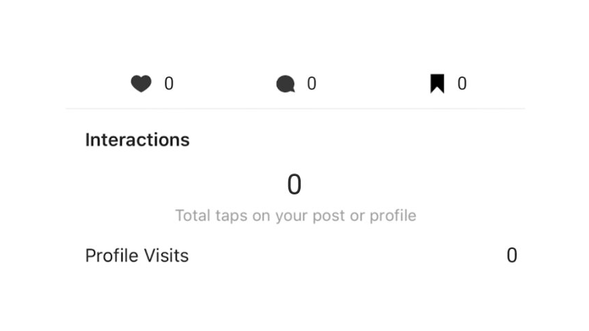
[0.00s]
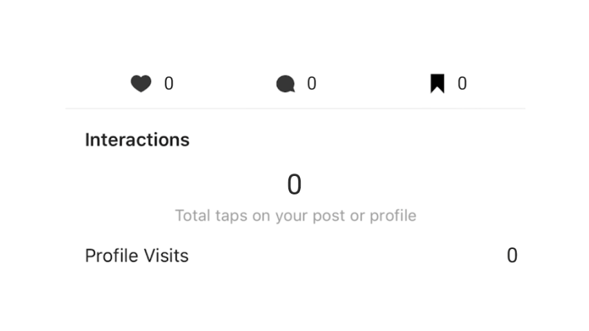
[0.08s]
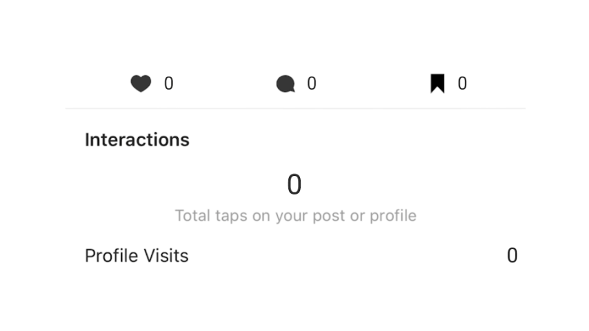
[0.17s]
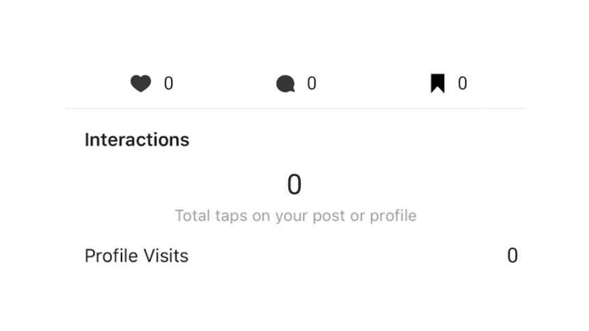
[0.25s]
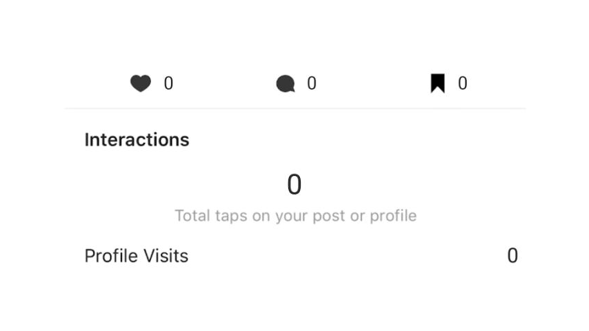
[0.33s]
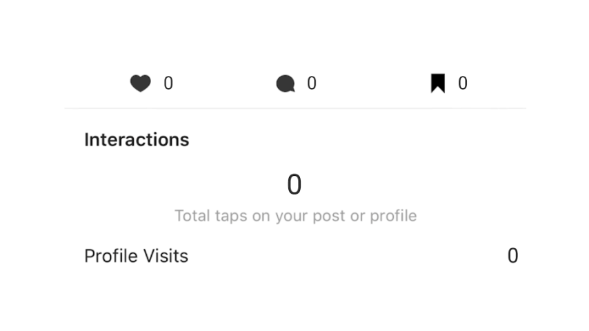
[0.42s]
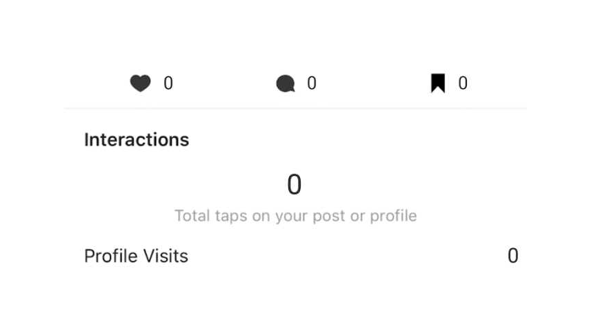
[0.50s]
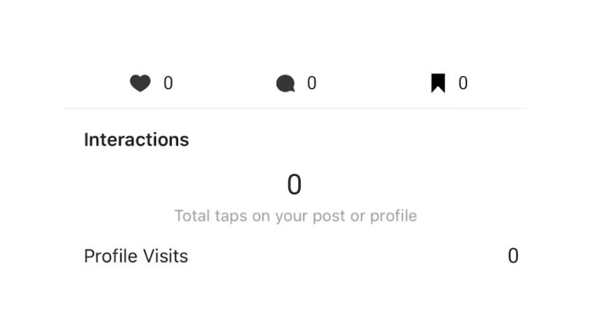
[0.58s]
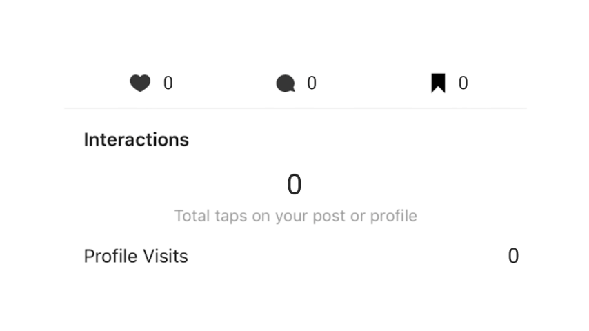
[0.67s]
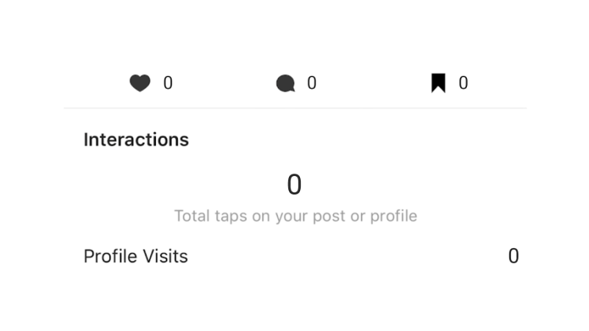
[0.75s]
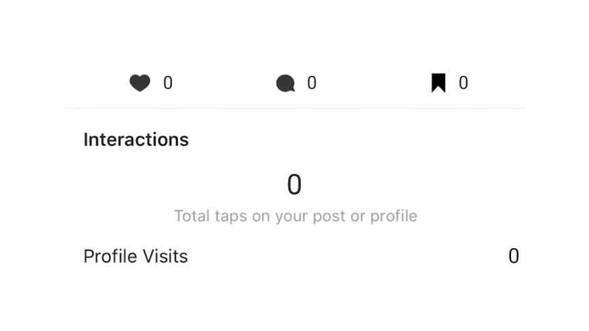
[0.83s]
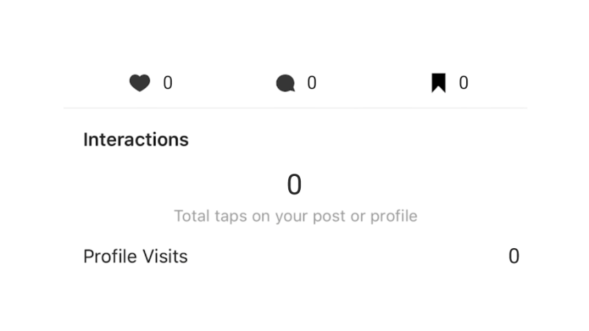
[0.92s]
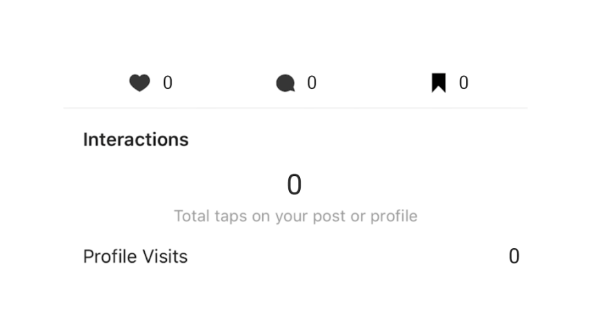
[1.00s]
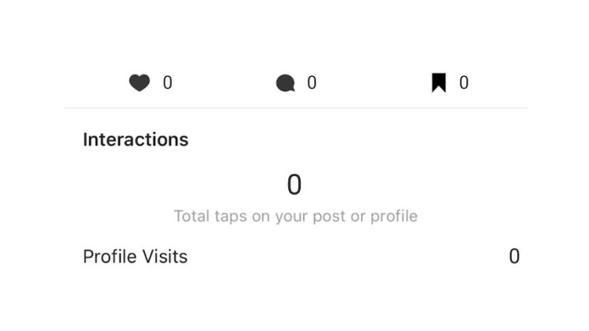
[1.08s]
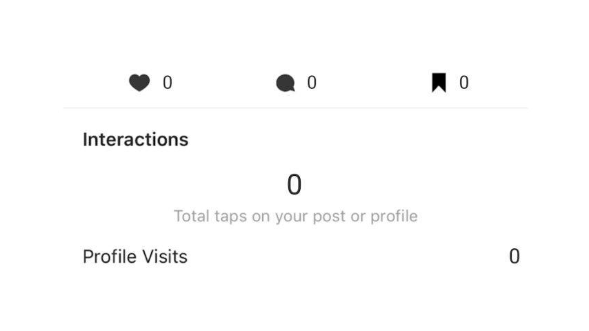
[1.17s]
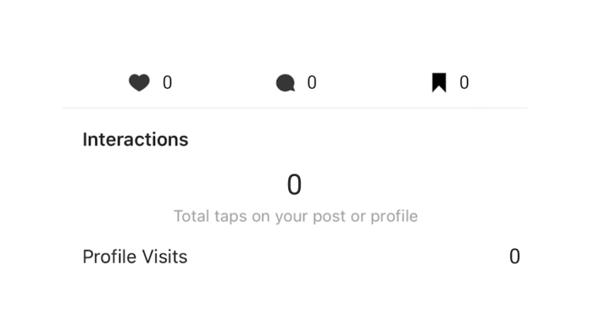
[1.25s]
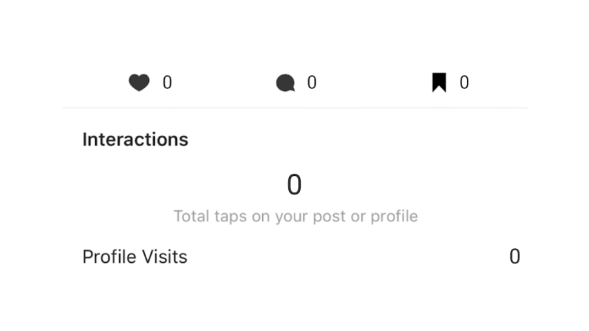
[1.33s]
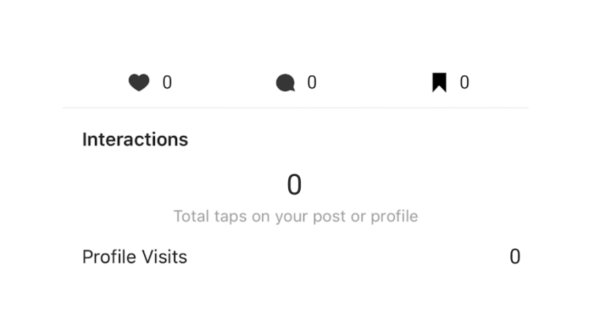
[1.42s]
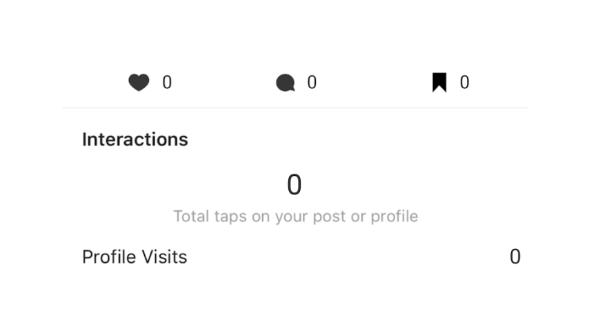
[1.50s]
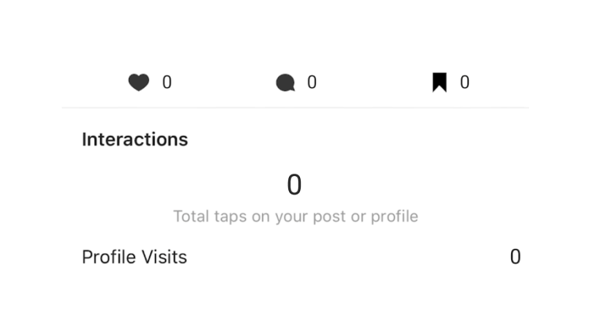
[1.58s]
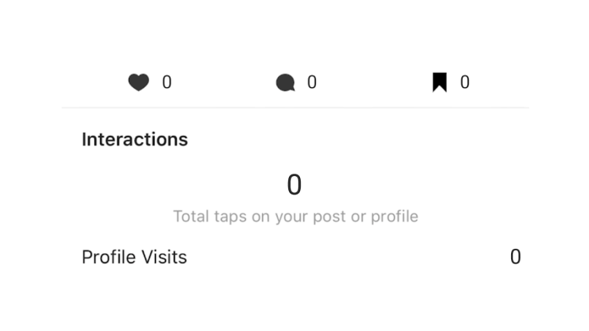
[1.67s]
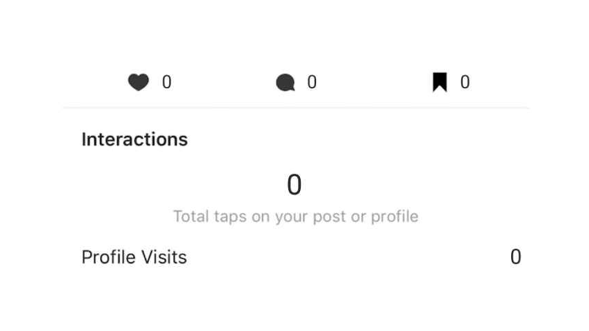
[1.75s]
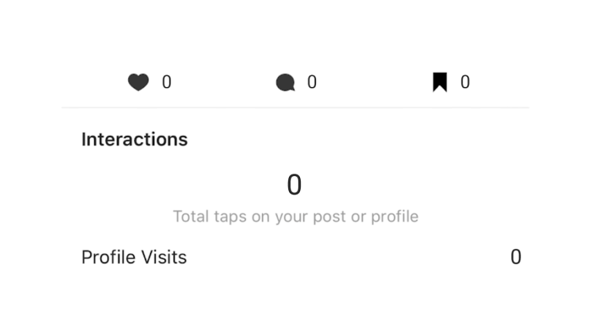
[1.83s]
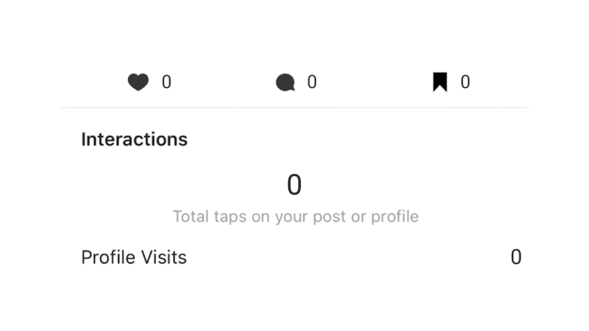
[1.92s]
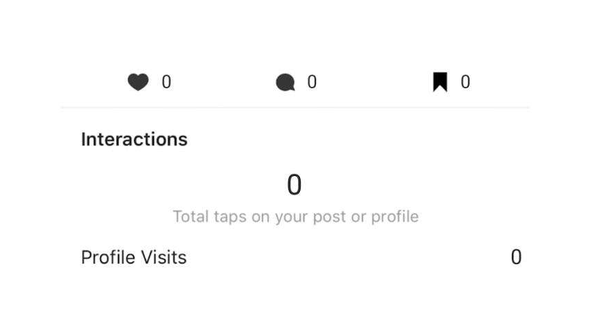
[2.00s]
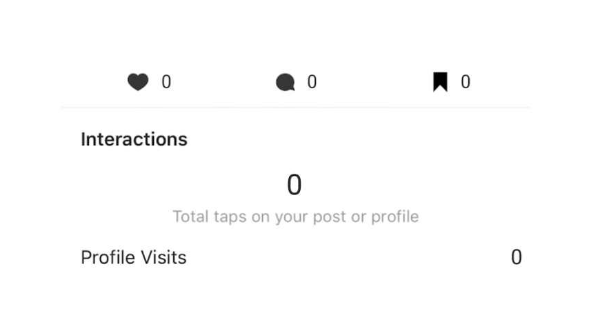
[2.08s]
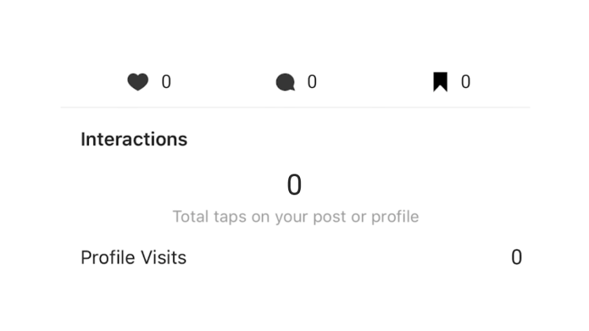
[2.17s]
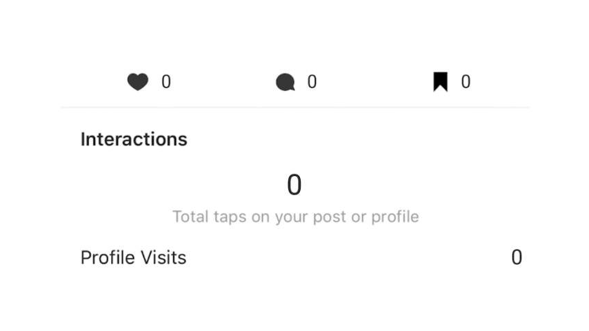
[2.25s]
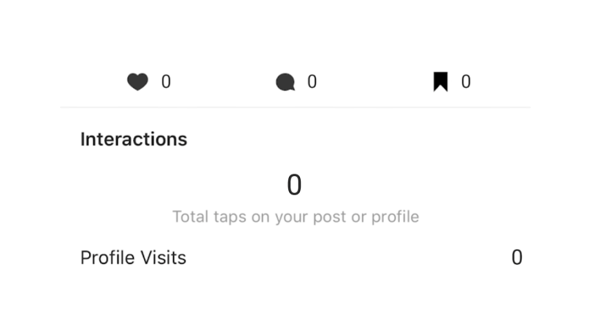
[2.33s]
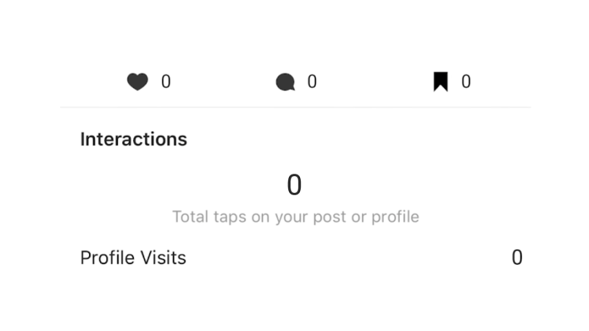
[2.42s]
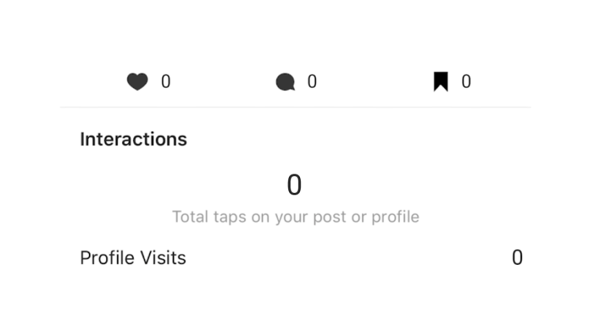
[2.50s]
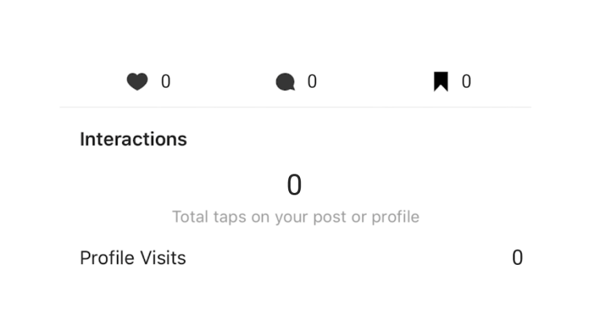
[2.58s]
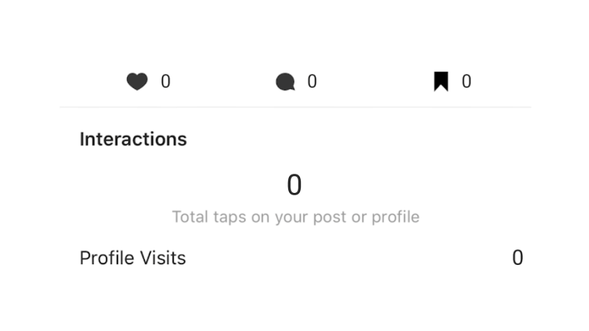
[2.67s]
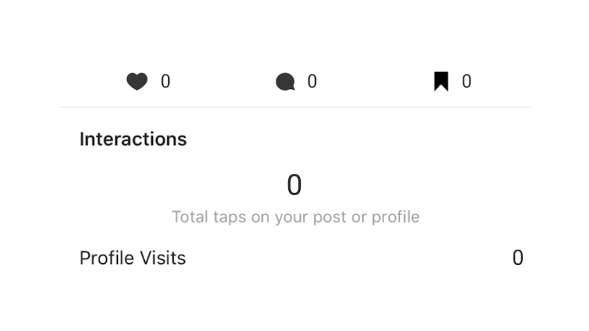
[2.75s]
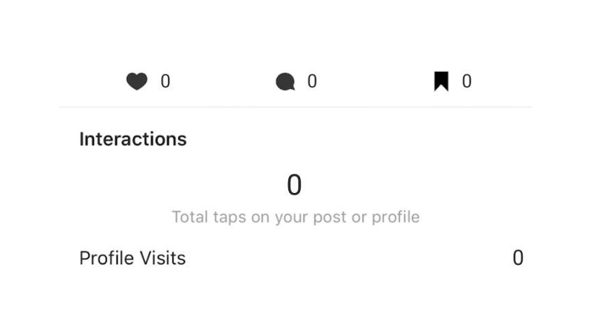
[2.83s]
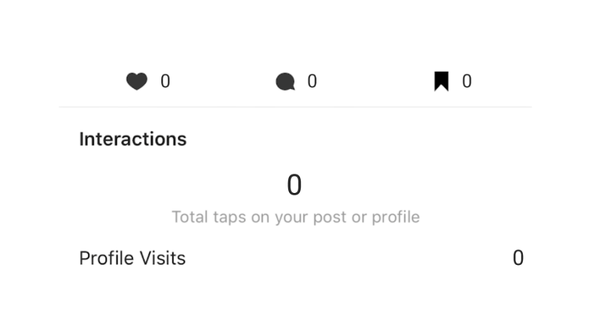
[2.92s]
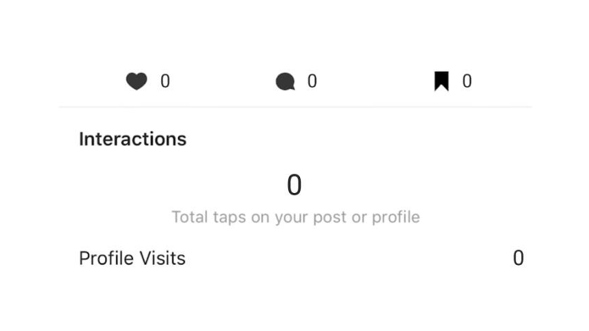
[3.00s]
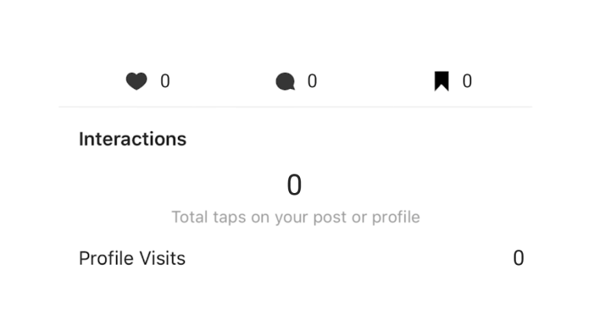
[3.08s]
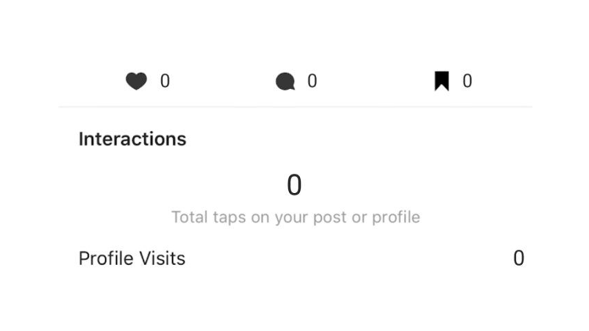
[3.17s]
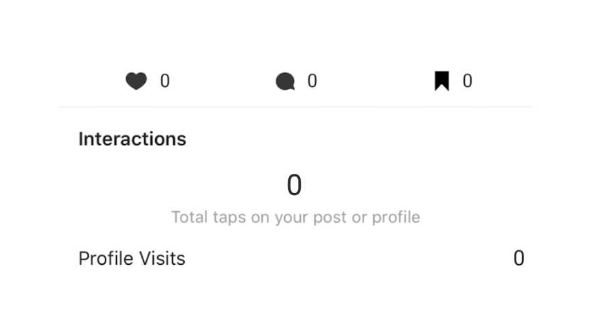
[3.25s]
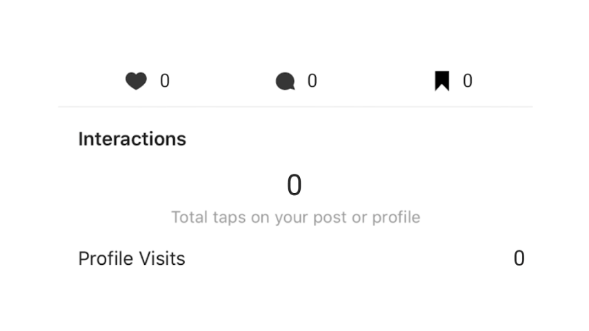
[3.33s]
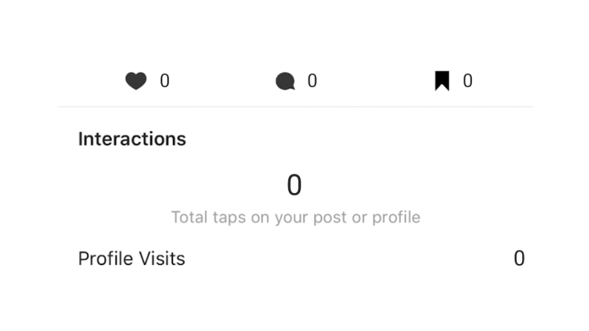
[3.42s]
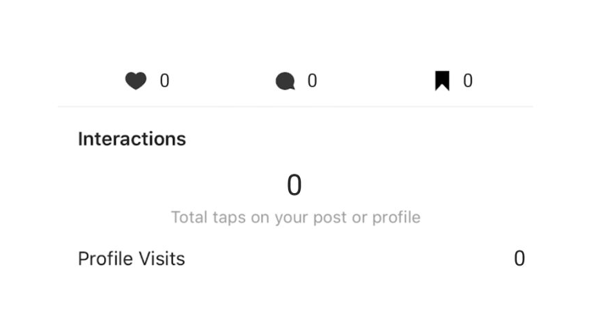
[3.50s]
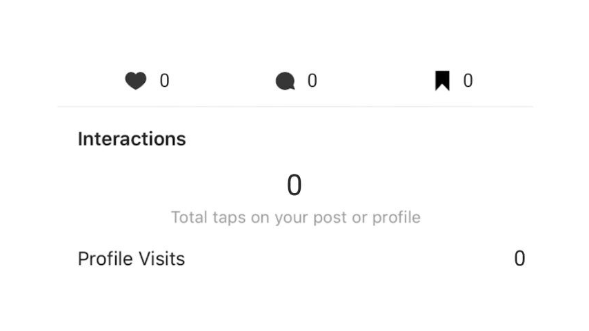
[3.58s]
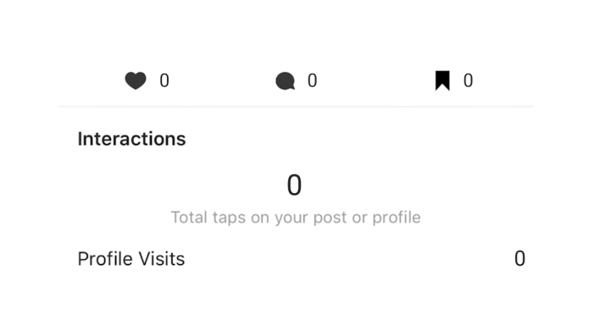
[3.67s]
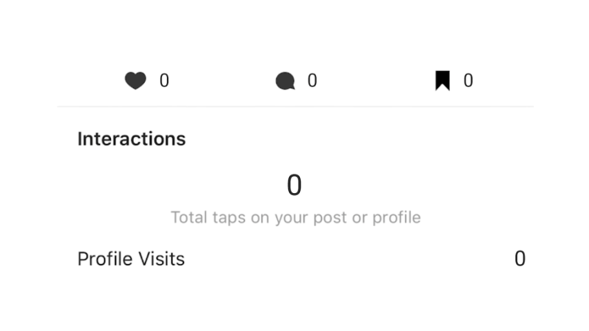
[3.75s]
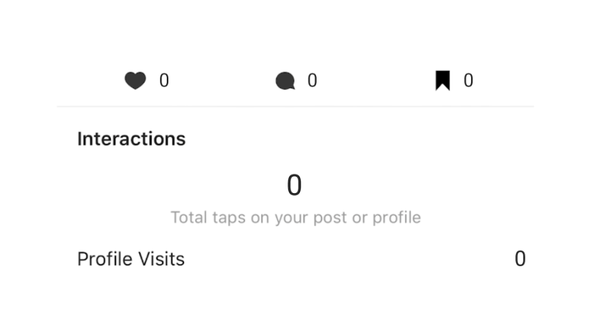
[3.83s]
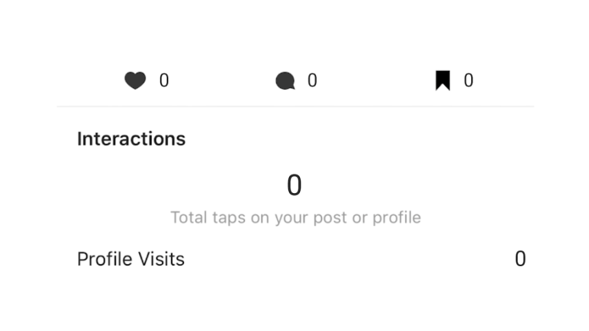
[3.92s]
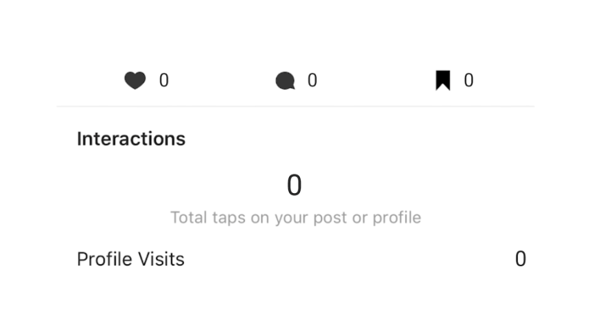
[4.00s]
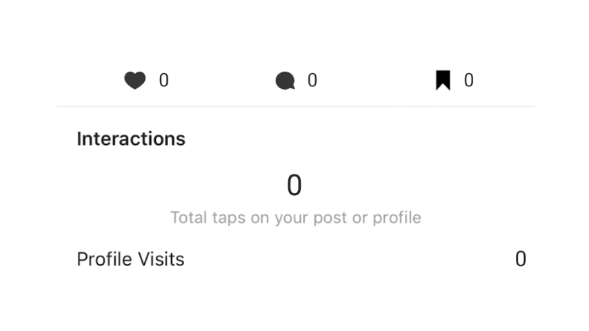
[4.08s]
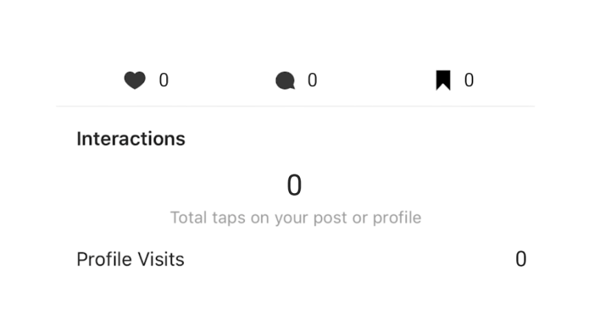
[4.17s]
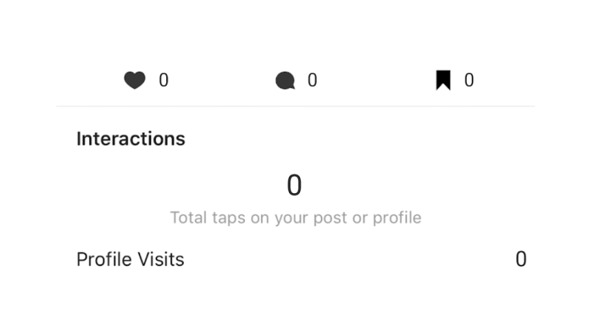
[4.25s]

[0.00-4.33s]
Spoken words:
(no speaker visible)